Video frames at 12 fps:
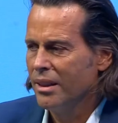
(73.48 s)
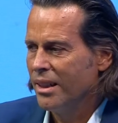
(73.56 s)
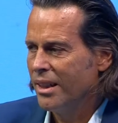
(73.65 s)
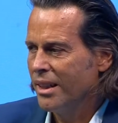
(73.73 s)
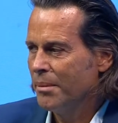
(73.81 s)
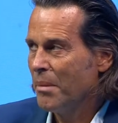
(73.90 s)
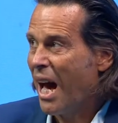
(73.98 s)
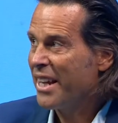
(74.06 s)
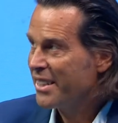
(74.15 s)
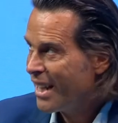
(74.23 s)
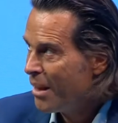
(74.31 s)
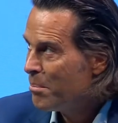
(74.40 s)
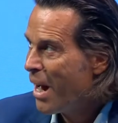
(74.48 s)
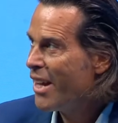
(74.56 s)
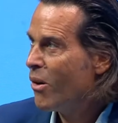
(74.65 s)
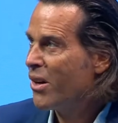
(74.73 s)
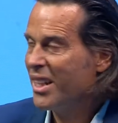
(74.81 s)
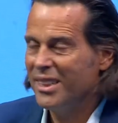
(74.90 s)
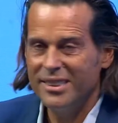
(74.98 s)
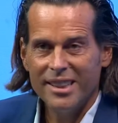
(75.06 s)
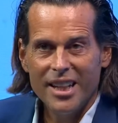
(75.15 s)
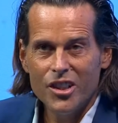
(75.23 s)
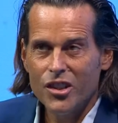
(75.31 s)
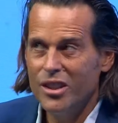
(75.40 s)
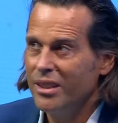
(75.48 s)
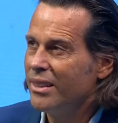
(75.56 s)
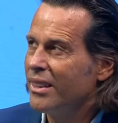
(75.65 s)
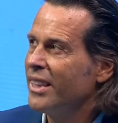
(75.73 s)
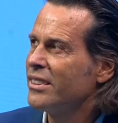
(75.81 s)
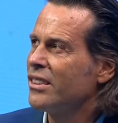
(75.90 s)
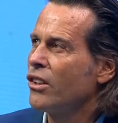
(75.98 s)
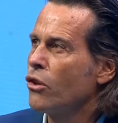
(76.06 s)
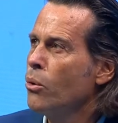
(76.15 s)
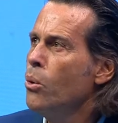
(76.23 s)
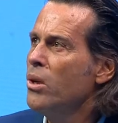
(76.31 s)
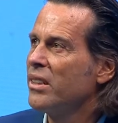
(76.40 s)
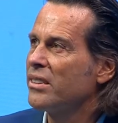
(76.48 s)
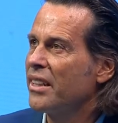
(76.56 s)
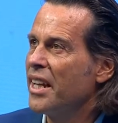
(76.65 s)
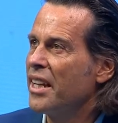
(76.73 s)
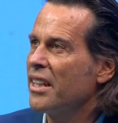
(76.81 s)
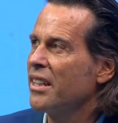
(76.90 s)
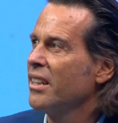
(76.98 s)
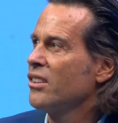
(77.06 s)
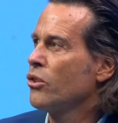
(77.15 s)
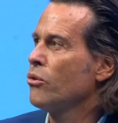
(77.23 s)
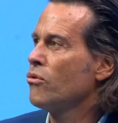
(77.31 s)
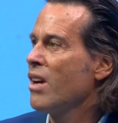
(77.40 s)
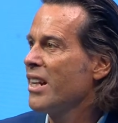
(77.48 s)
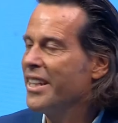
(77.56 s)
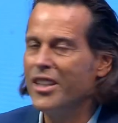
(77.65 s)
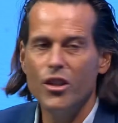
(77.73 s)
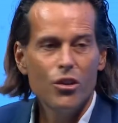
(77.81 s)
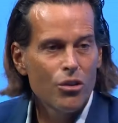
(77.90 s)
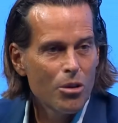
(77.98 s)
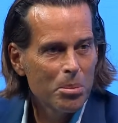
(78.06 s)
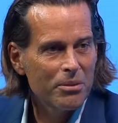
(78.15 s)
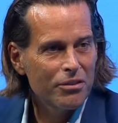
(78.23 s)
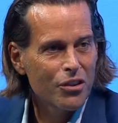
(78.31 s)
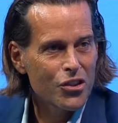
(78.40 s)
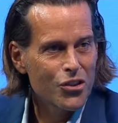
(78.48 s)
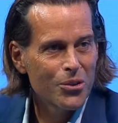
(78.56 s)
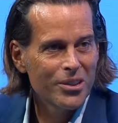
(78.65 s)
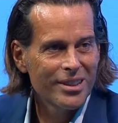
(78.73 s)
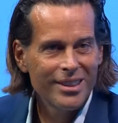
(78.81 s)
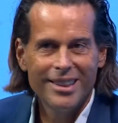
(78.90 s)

Um, I tell my organization it's the coolest gig to run in Europe for sure.